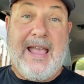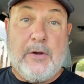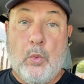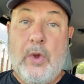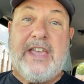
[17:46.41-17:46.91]

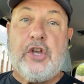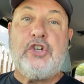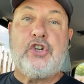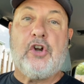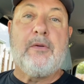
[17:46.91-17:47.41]
and we
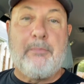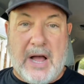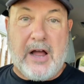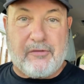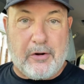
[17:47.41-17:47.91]
could turn
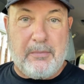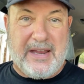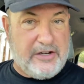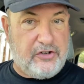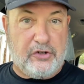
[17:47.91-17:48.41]

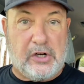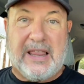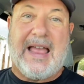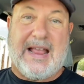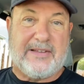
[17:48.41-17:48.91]
Bagram into
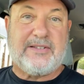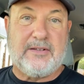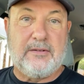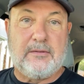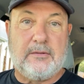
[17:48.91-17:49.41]

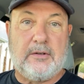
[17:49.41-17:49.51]
glass